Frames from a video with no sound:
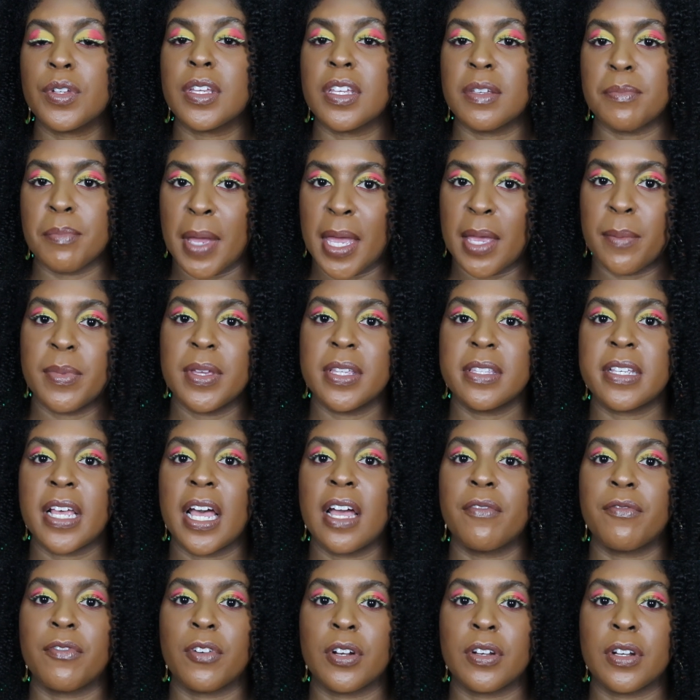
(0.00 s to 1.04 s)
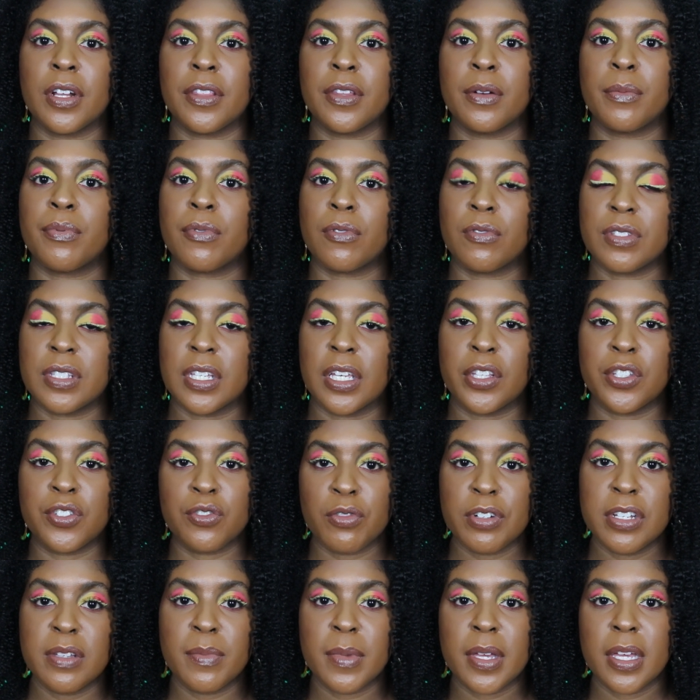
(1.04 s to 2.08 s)
it might be time for another protein
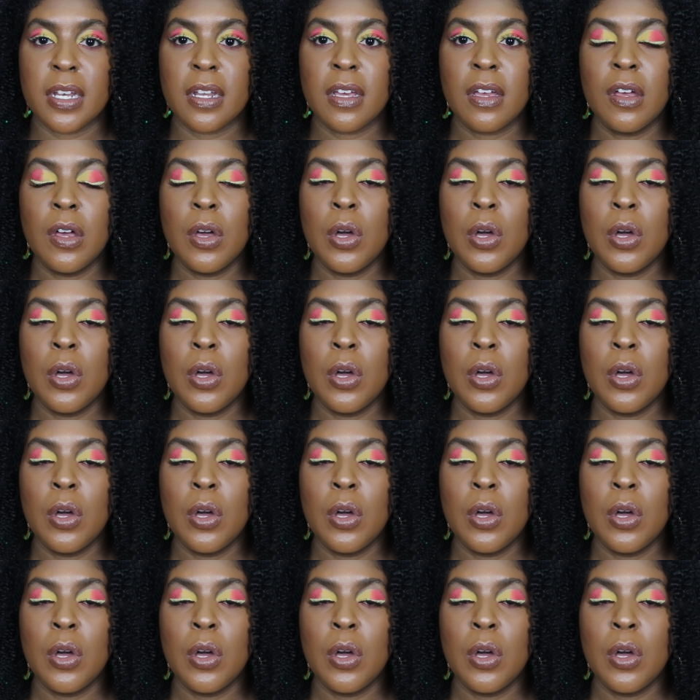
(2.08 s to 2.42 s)
treatment,